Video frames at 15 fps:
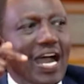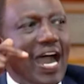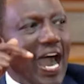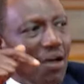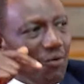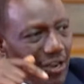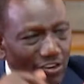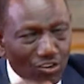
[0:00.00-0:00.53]

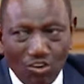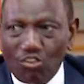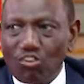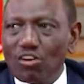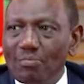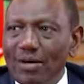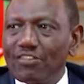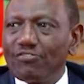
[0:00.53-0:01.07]
our
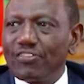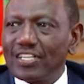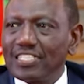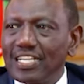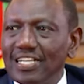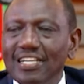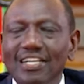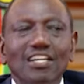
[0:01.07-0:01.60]
local
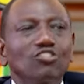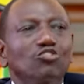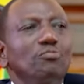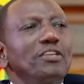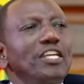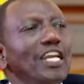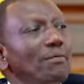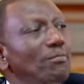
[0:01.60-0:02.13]
manufacturing to
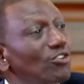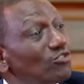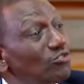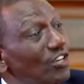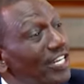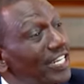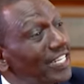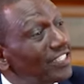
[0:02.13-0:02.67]
be able to
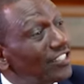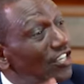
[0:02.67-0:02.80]
create